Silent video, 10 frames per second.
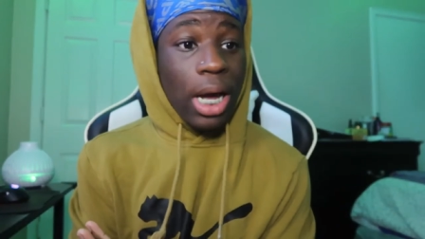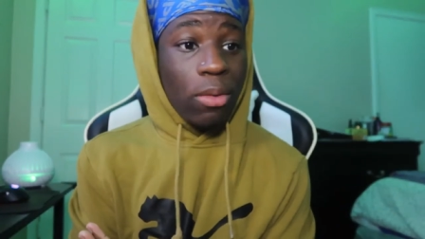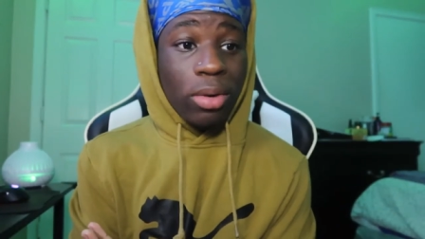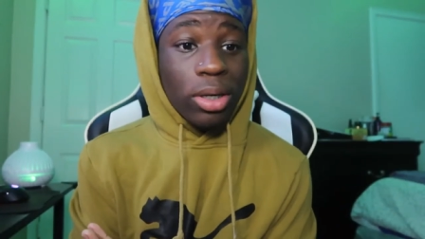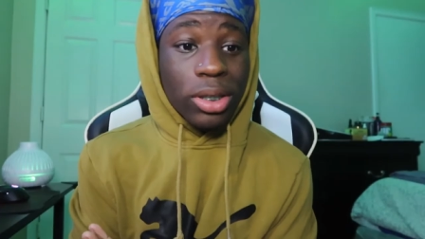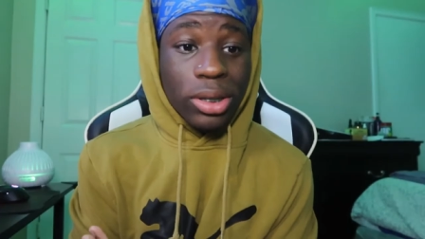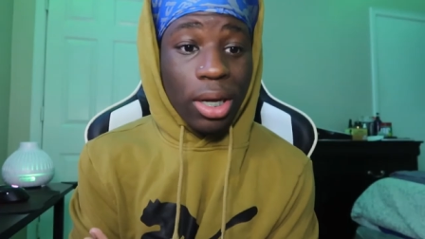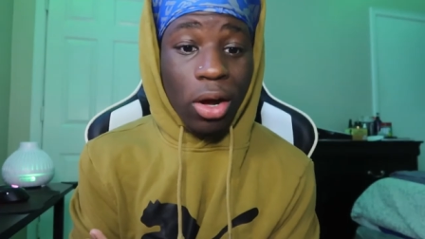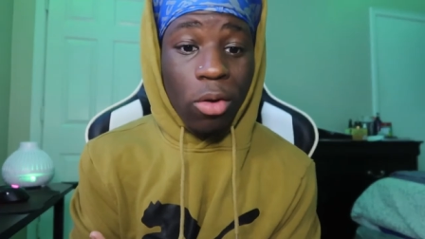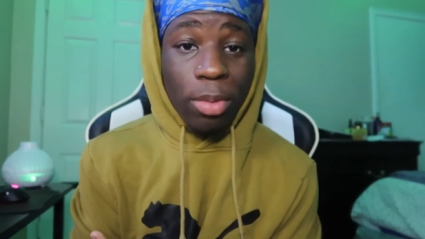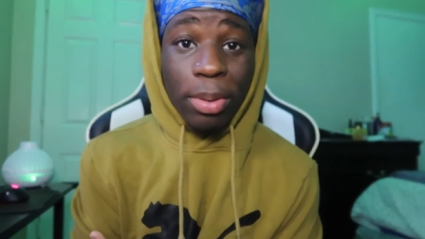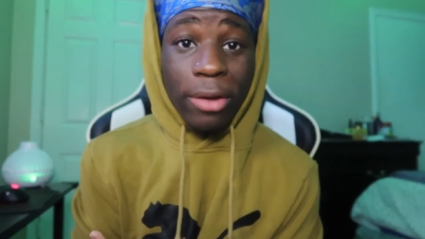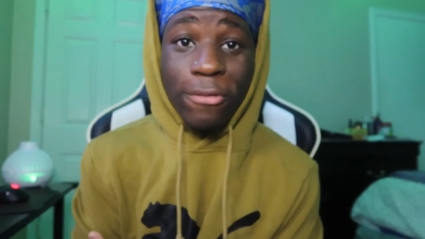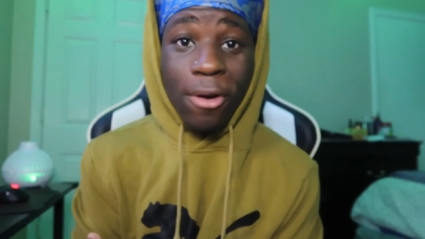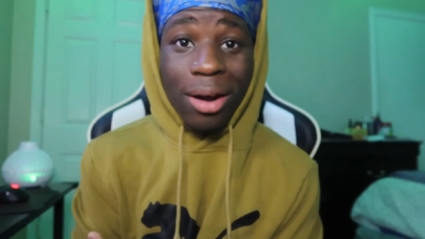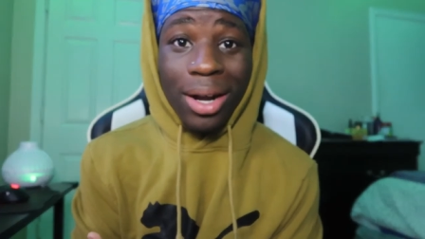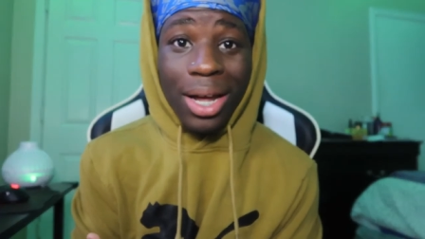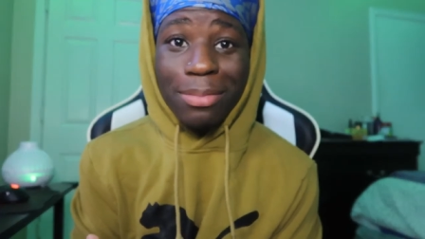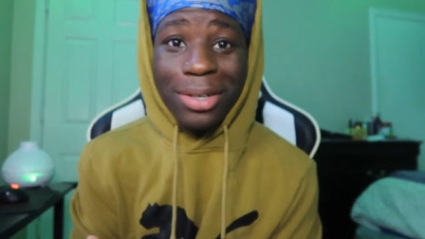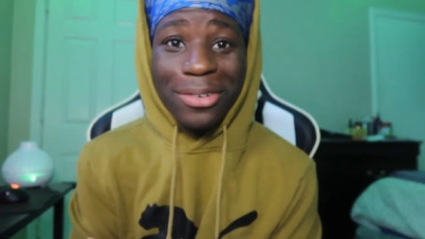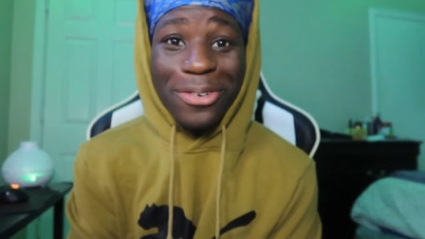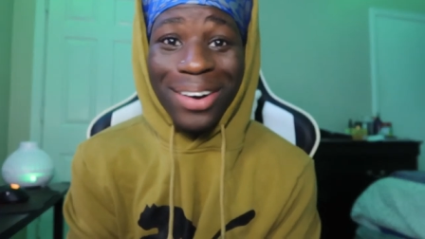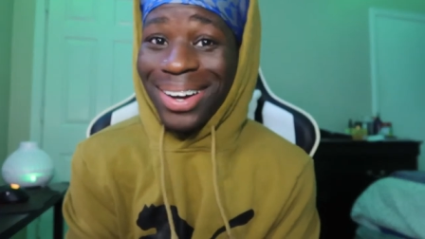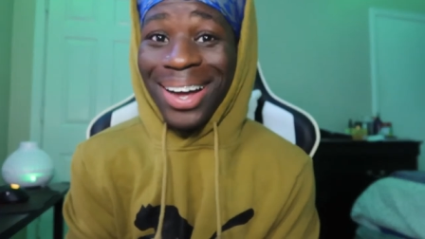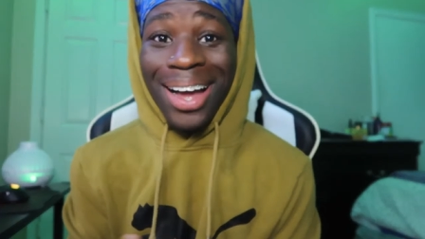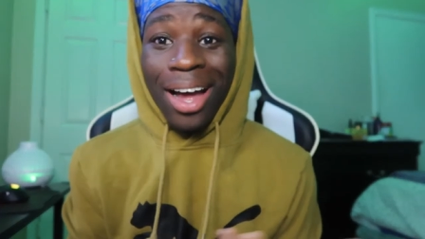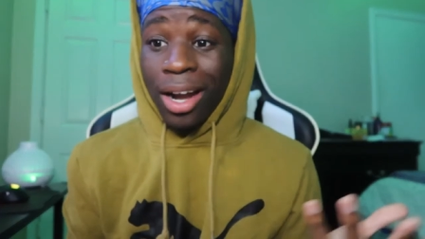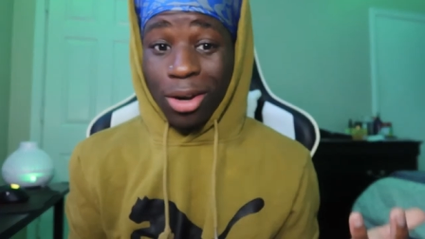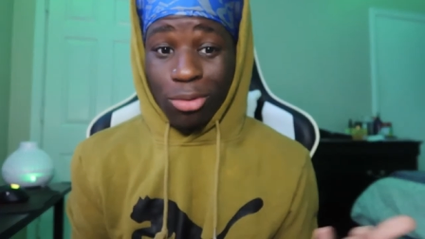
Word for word: I wanted to stay home and play Fortnite.